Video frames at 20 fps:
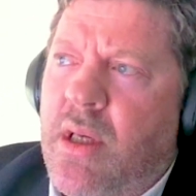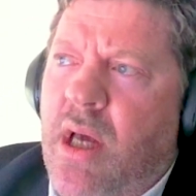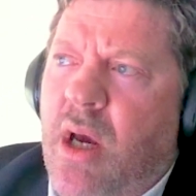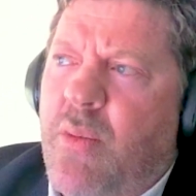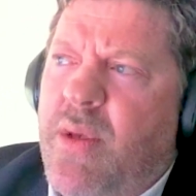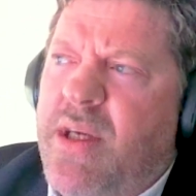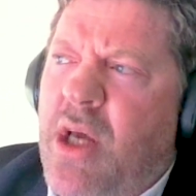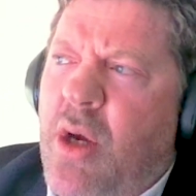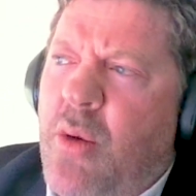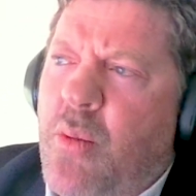And
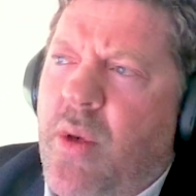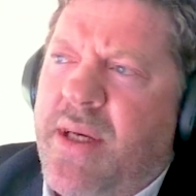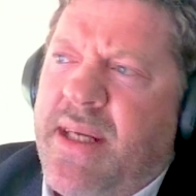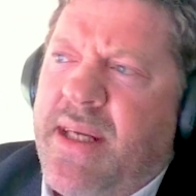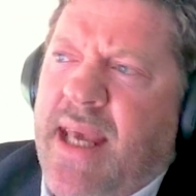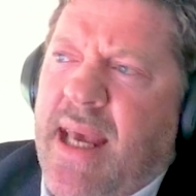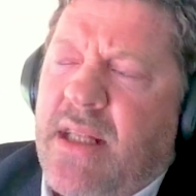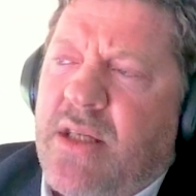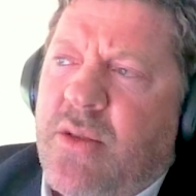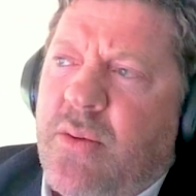we don't want to
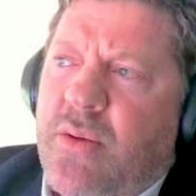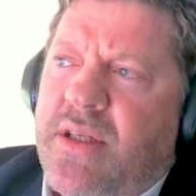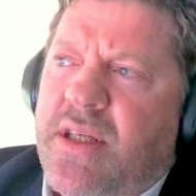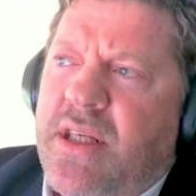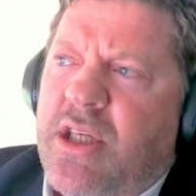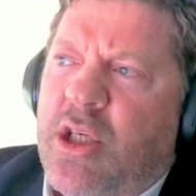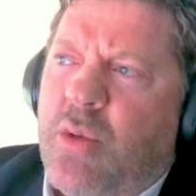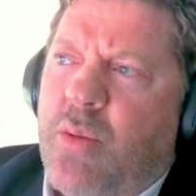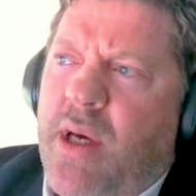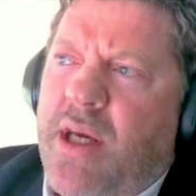get to a
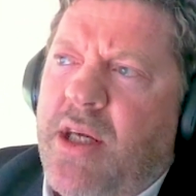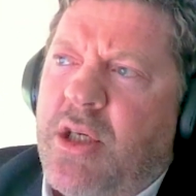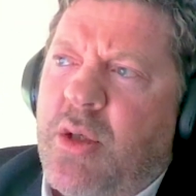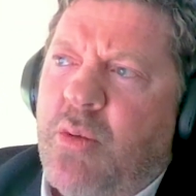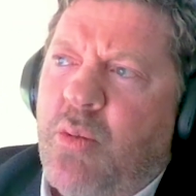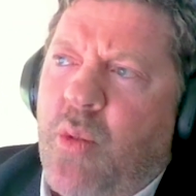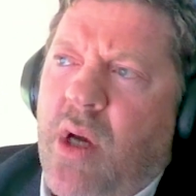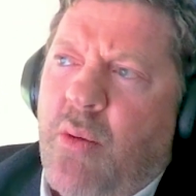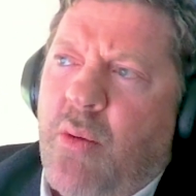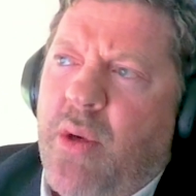
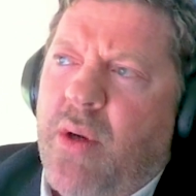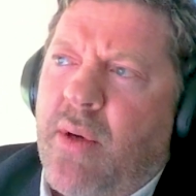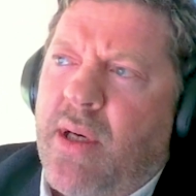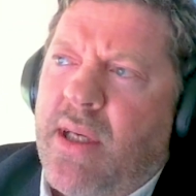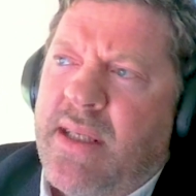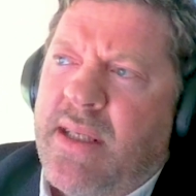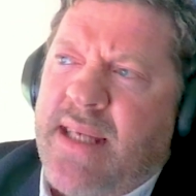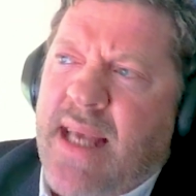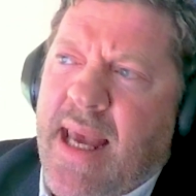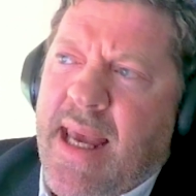situation where we want
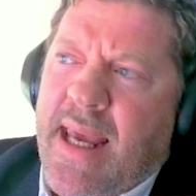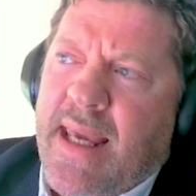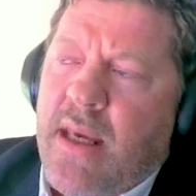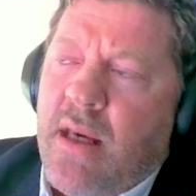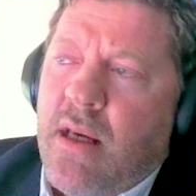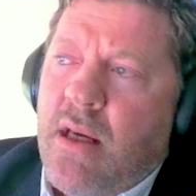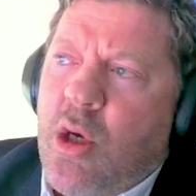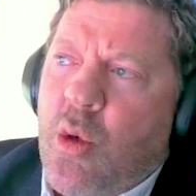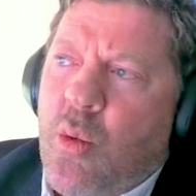to say